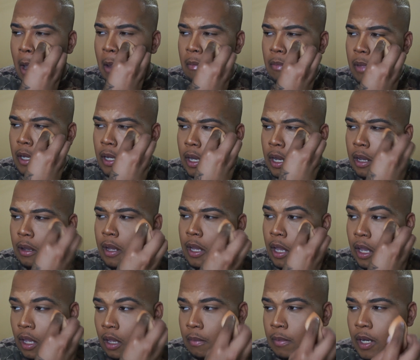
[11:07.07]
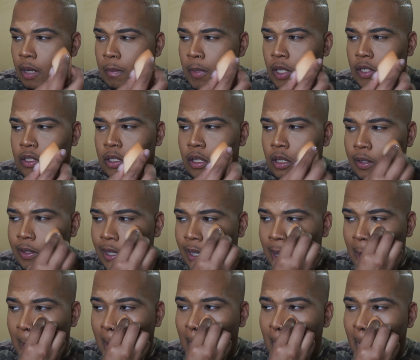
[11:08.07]
But now I am, and I'm also looking
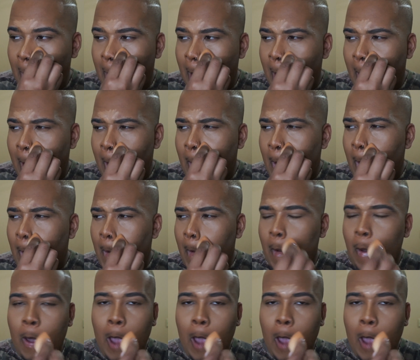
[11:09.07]
at my